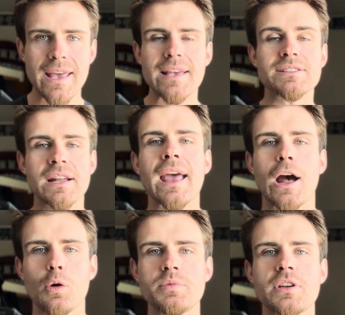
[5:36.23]
is going to
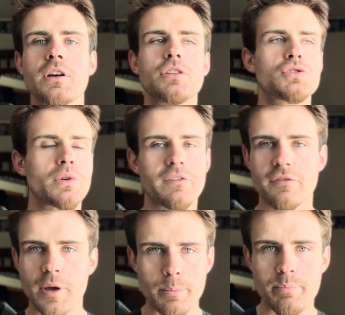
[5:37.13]
help to sort of
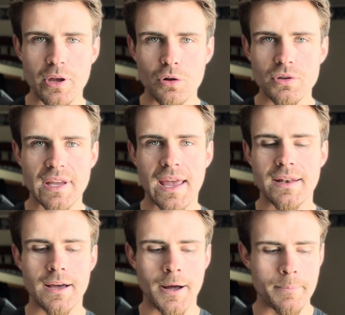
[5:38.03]
build and